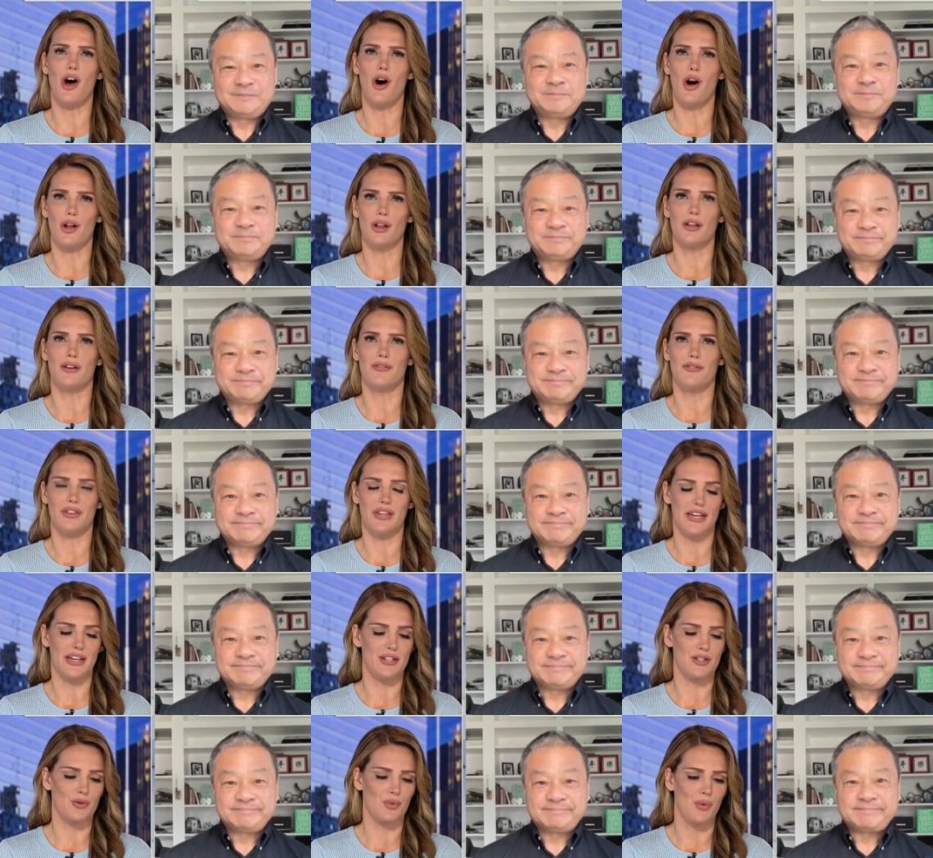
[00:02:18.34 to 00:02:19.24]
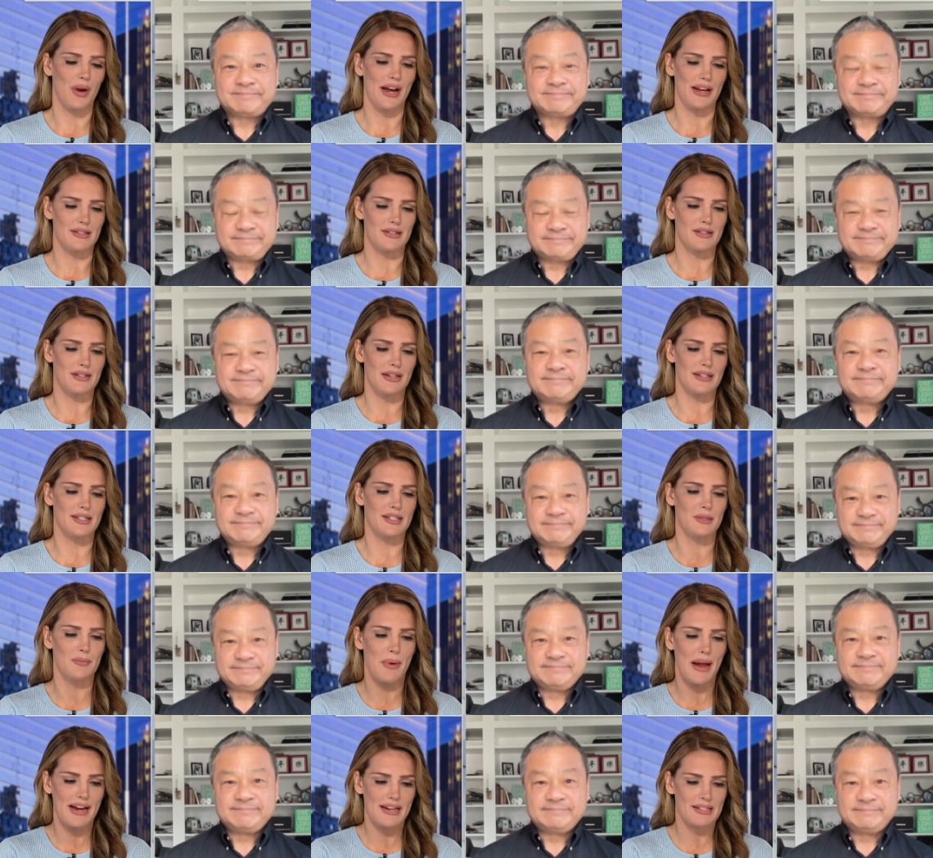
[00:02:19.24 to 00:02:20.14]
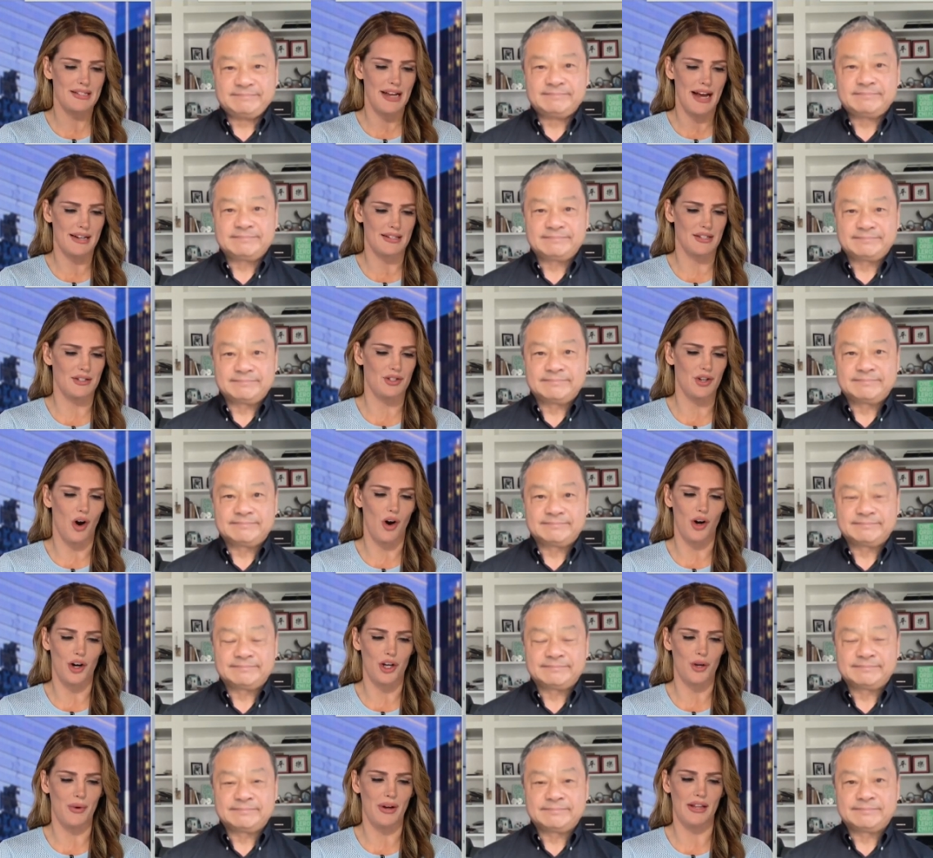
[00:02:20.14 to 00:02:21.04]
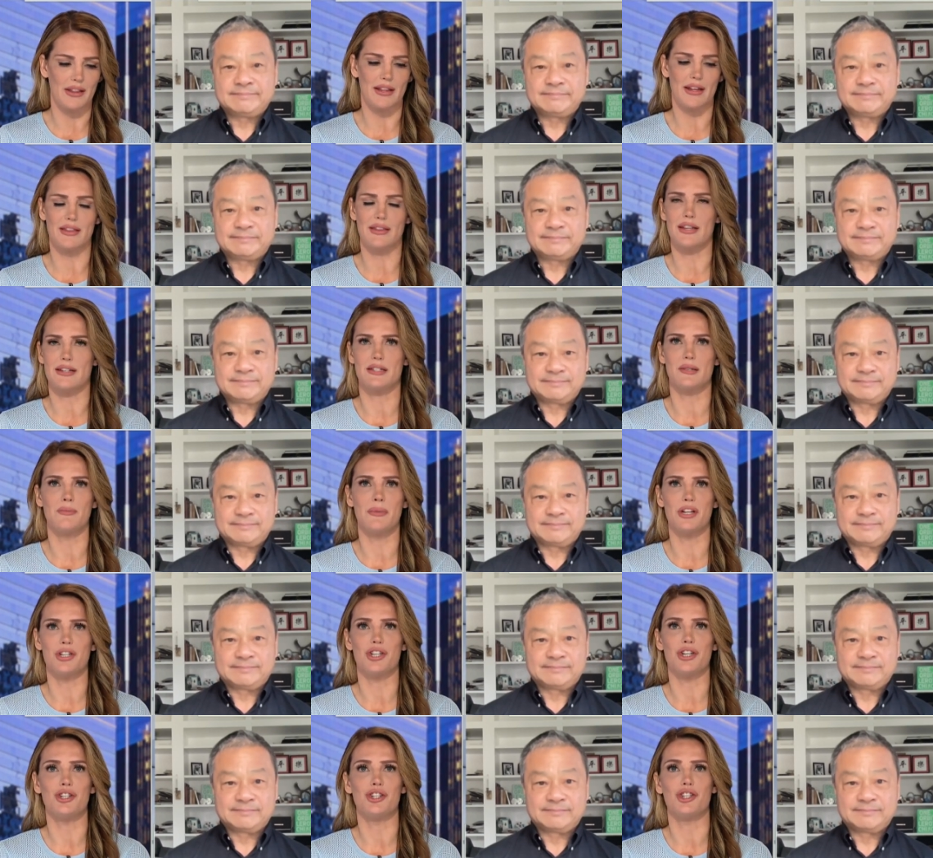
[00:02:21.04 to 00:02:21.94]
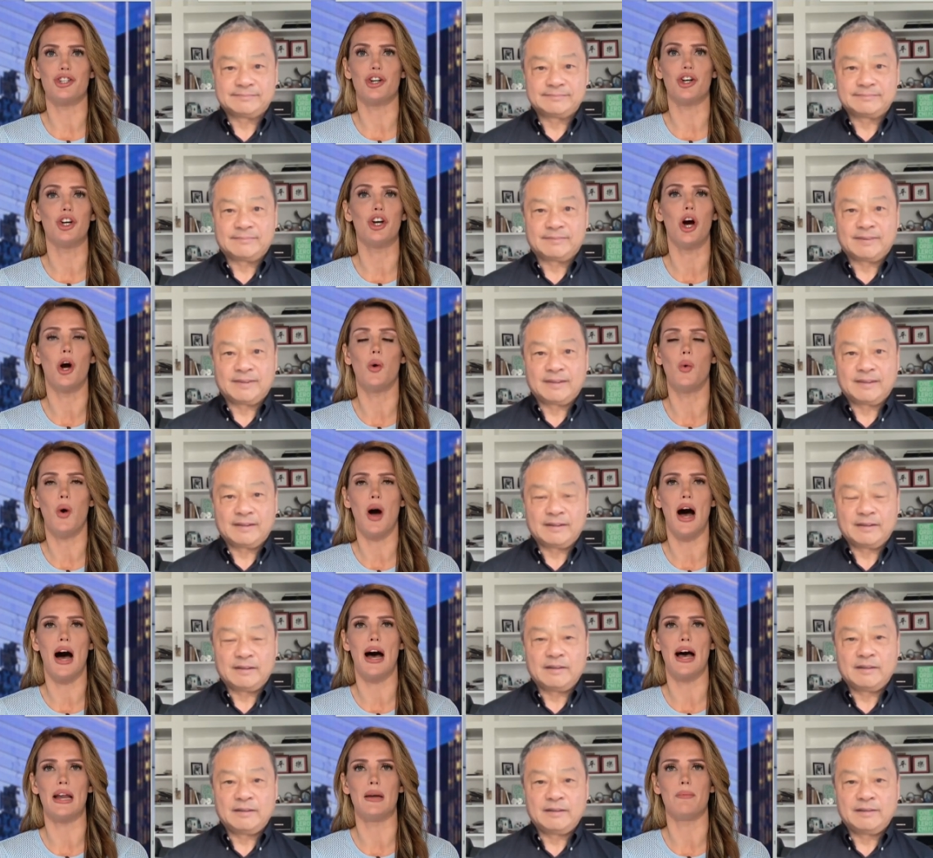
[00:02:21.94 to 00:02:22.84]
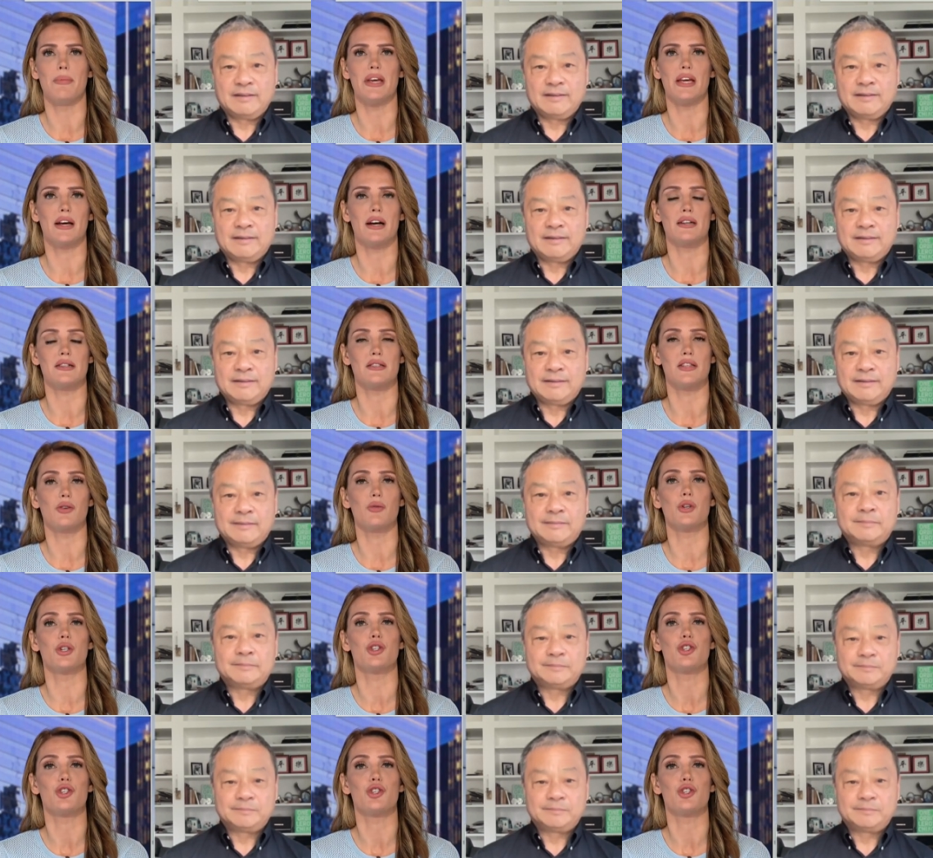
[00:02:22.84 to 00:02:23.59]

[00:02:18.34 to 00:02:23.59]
Speaker 1: all of these risks, SpaceX is arguing that this mission should go on because there is